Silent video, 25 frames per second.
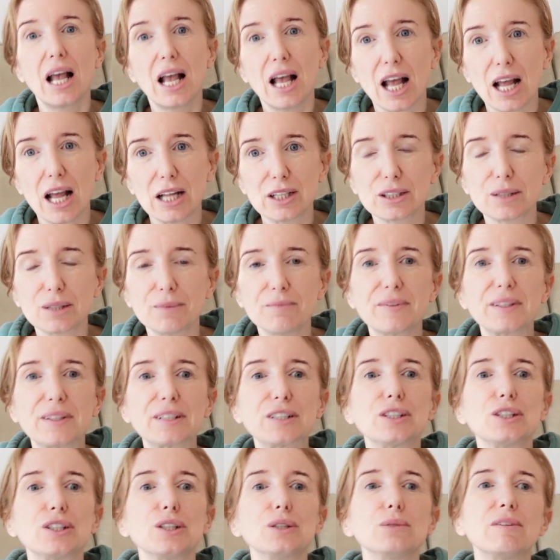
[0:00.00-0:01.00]
and something
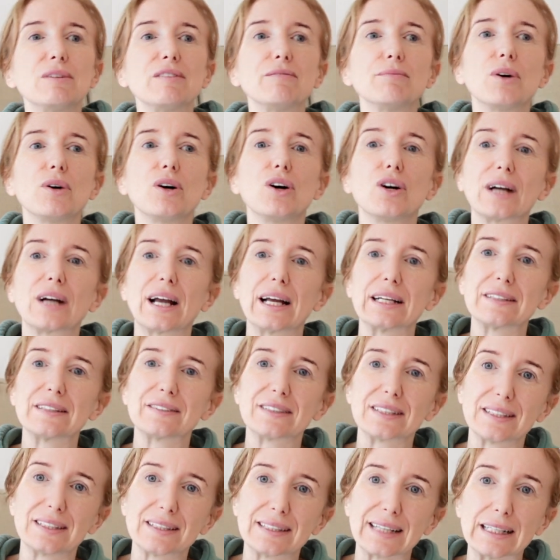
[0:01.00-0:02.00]
to do with more kind of
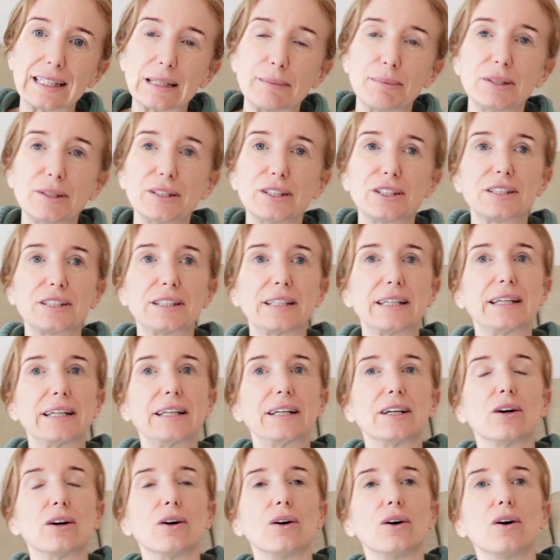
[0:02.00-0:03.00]
sustainability
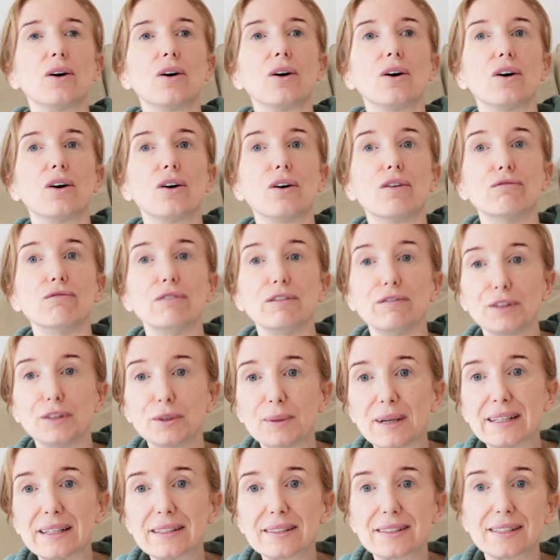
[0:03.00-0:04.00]
or
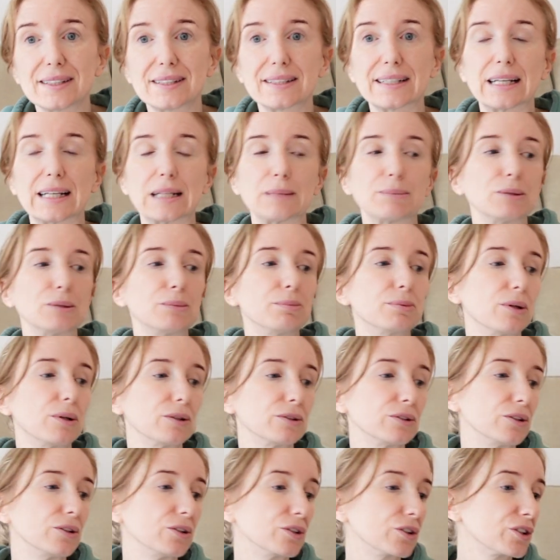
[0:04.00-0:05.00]
reviewing sustainable
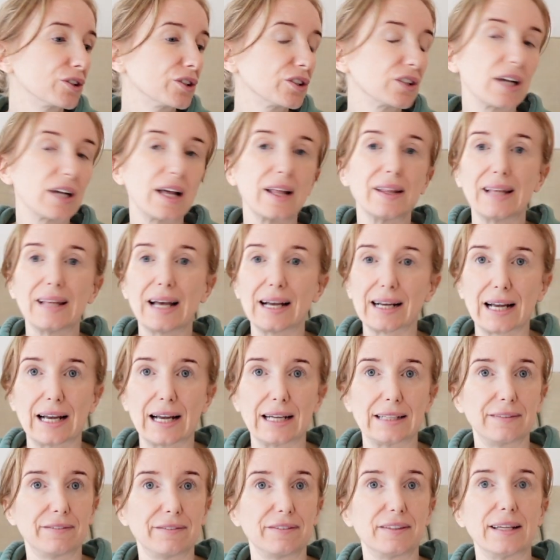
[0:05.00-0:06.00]
products and that
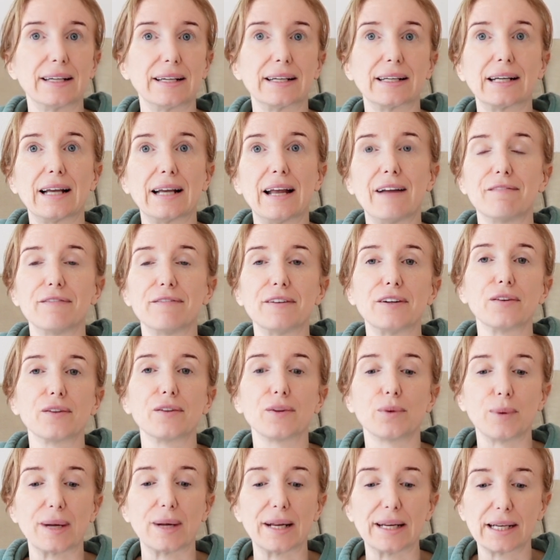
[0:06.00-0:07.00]
kind of thing every
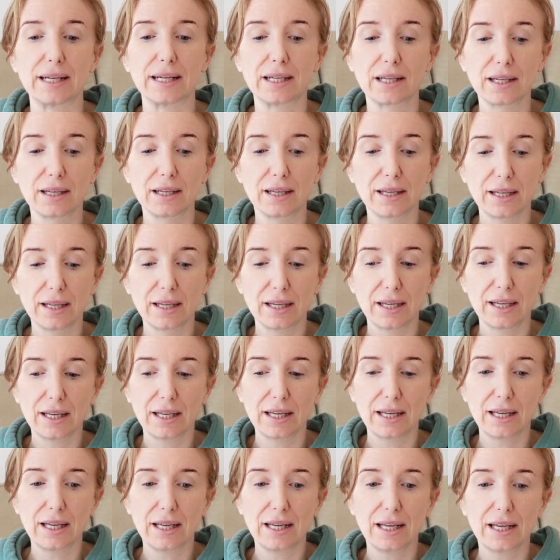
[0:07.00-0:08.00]
other week,
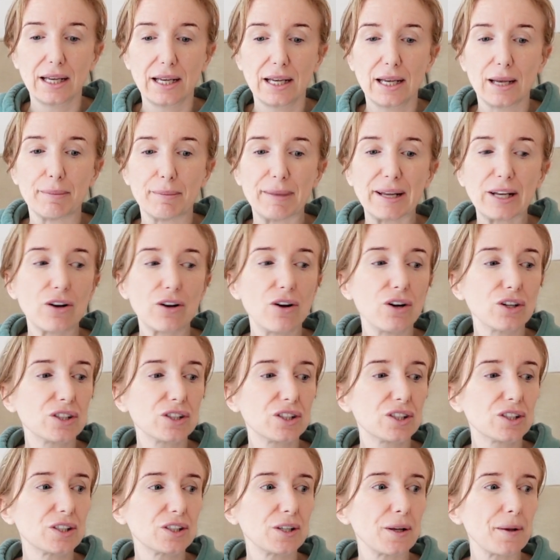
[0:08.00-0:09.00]

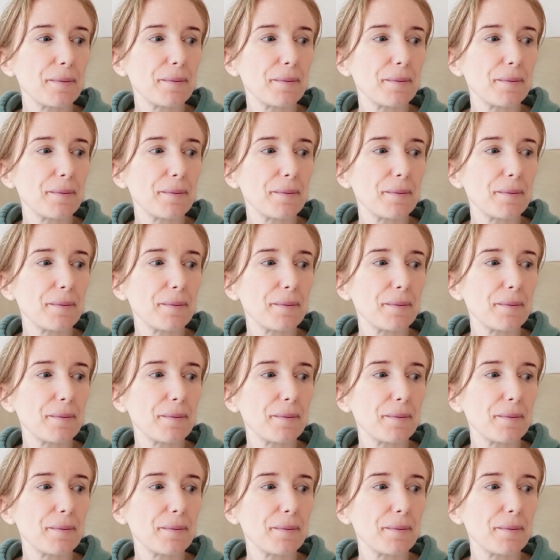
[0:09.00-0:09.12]
because